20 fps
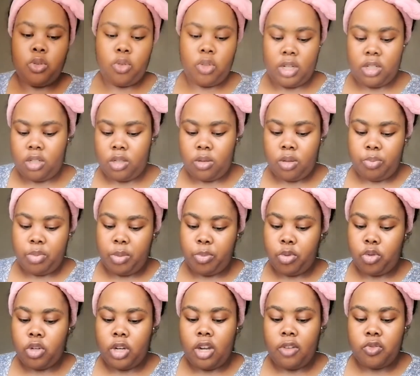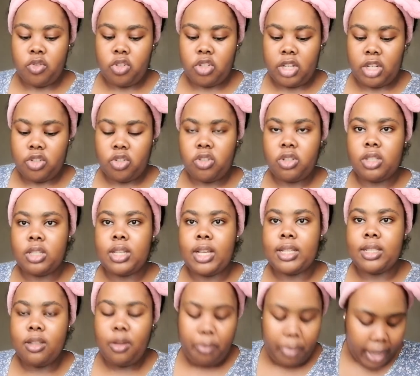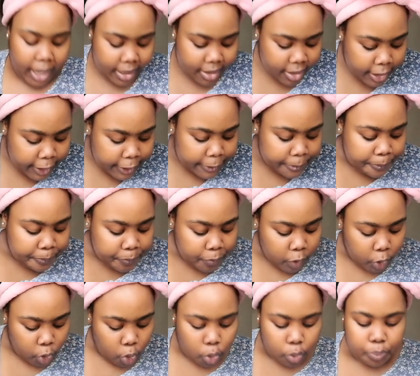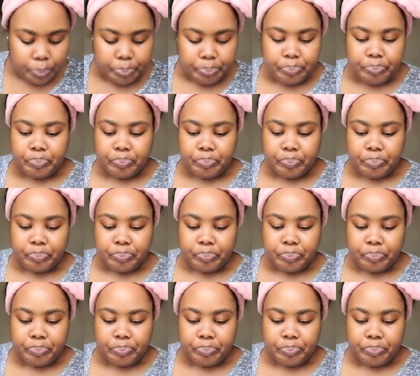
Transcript: so that people don't have to touch your disgusting blood, you know.